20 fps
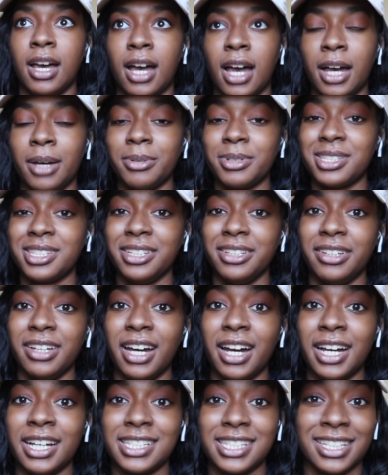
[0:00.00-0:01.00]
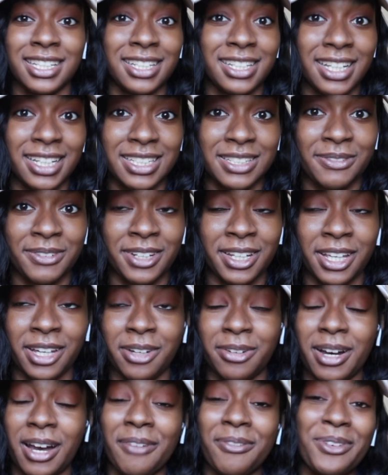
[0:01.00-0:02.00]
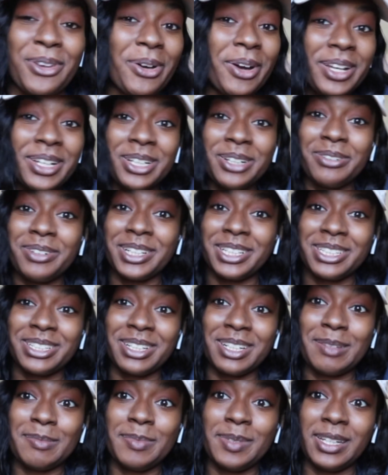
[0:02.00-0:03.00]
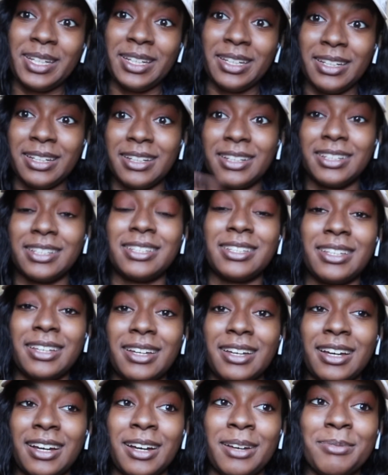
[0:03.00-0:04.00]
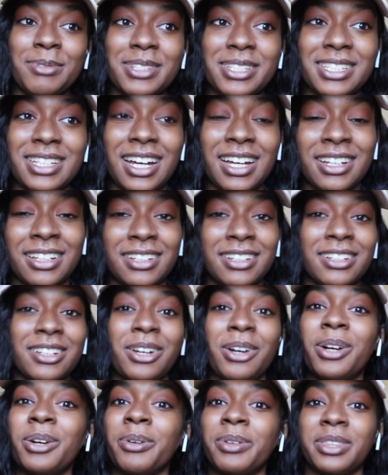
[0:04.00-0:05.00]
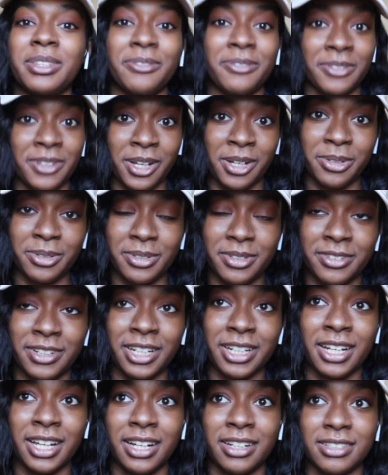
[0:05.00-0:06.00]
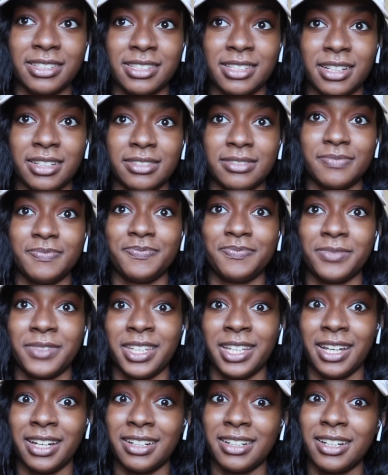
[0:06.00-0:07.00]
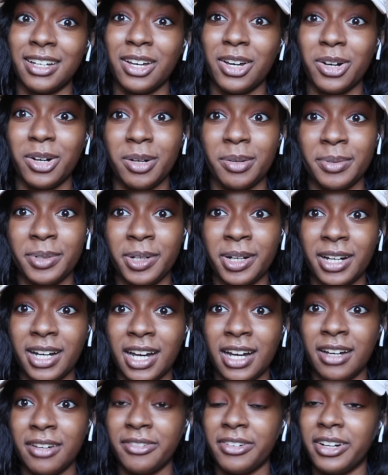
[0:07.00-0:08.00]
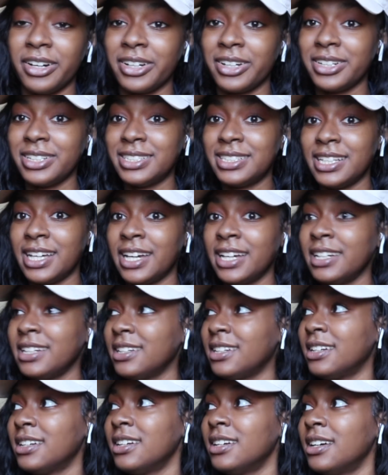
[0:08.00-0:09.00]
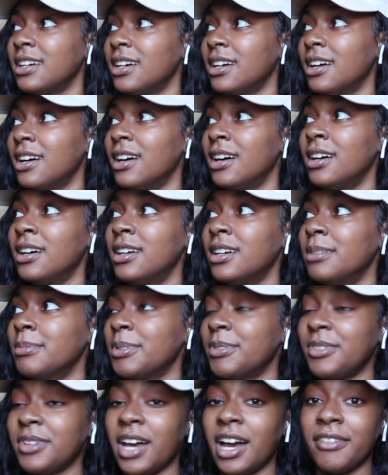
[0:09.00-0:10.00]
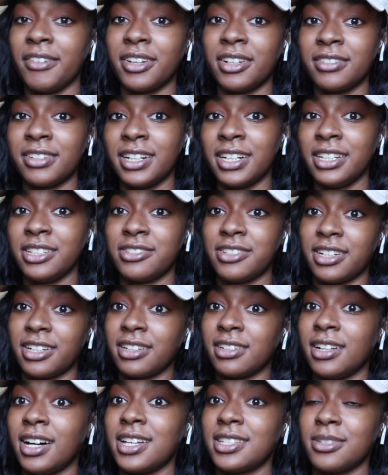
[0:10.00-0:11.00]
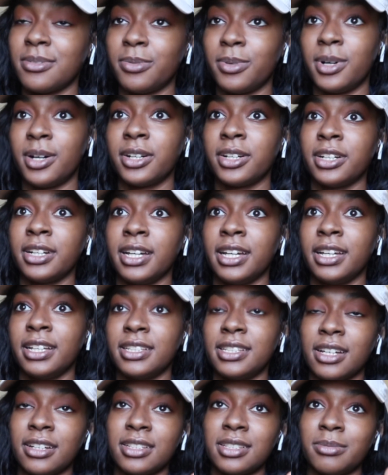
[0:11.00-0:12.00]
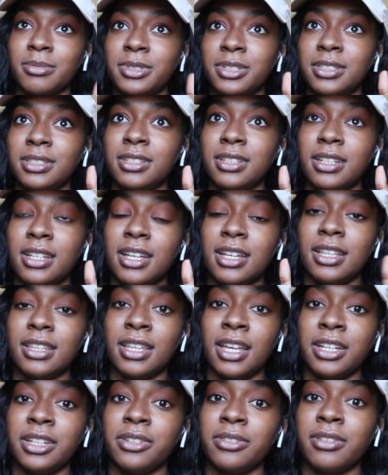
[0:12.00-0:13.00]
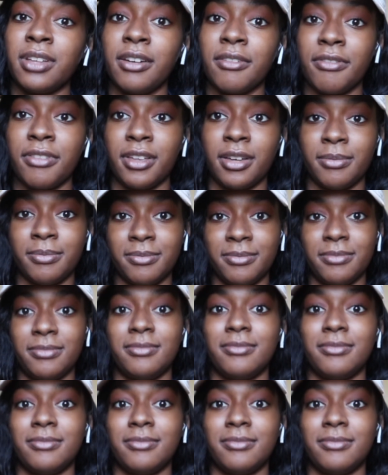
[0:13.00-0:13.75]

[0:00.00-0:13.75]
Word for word: I will see you guys in the next video. have no idea what it's gonna be. I'm just kinda going with the flow right now, so yeah. Hope you all have a good day. Um, if you haven't already, drink a glass of water and tell someone that you love them.